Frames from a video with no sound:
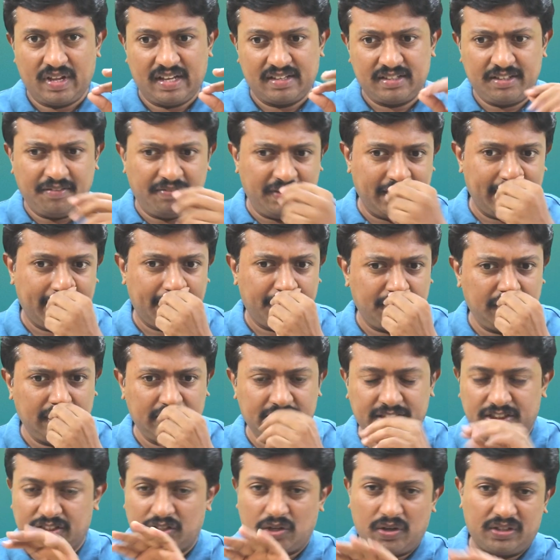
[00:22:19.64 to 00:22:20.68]
See, we have
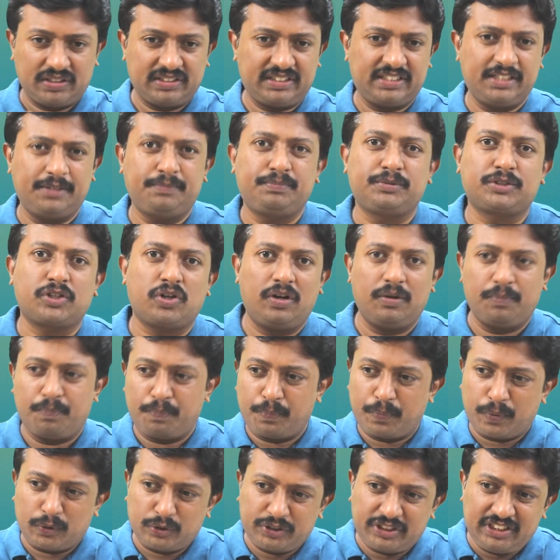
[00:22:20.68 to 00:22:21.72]
these concepts
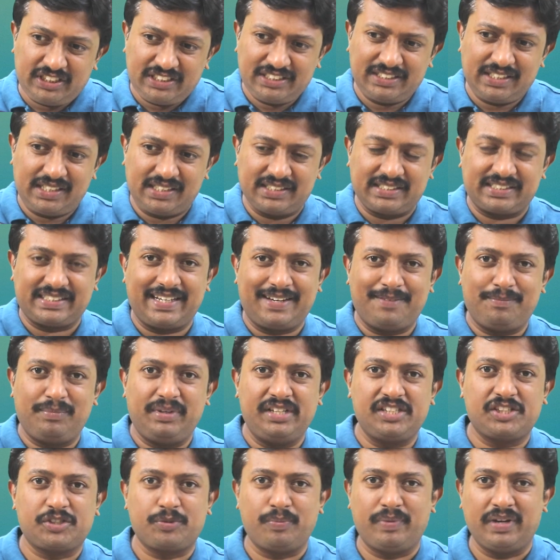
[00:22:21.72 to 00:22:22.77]
called procedure
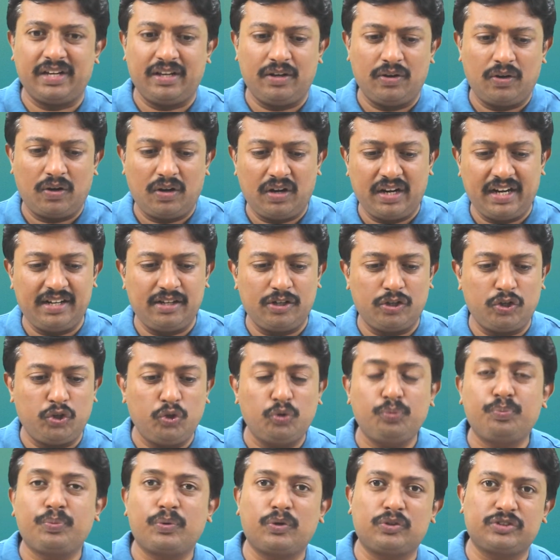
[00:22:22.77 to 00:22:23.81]
established by law and
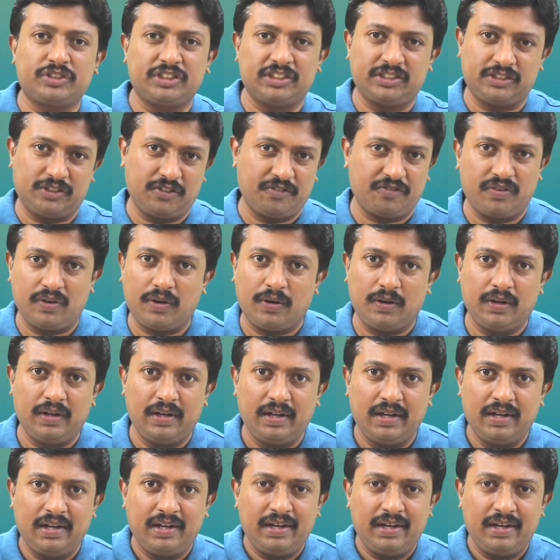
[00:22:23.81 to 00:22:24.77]
due process of law.